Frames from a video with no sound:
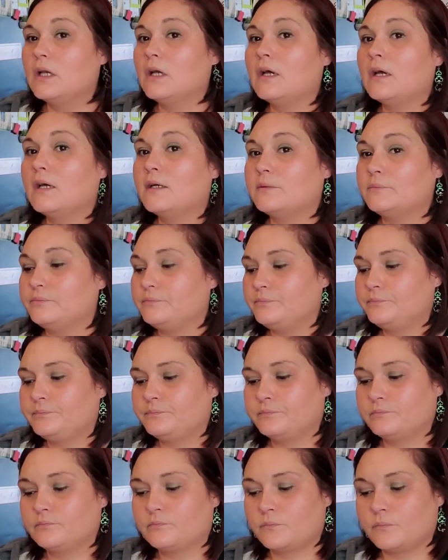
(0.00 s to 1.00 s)
Um,
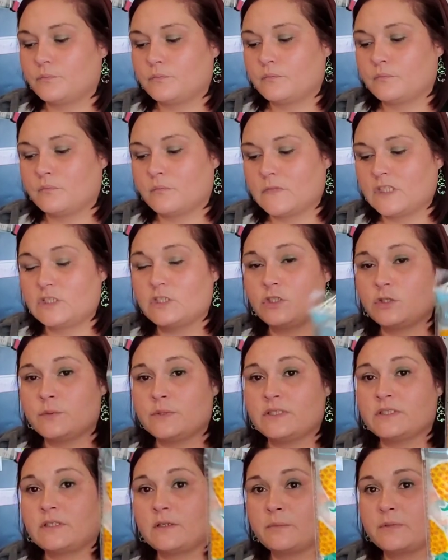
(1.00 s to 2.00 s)
just
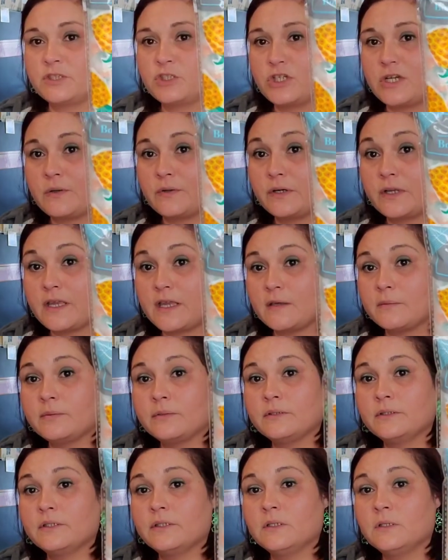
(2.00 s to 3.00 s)
picked up a shower cap
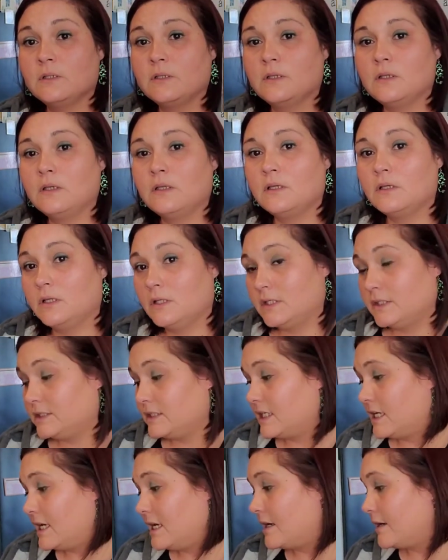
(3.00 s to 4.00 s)

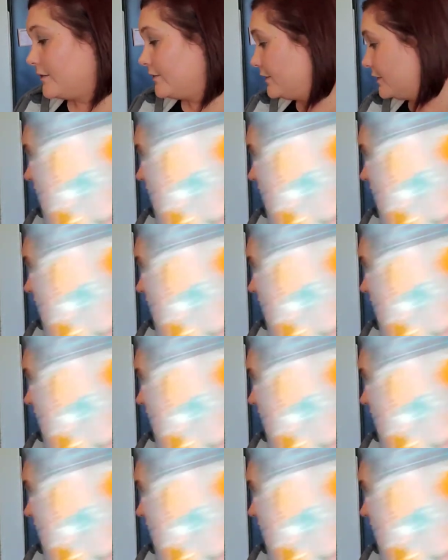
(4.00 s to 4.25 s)
to have.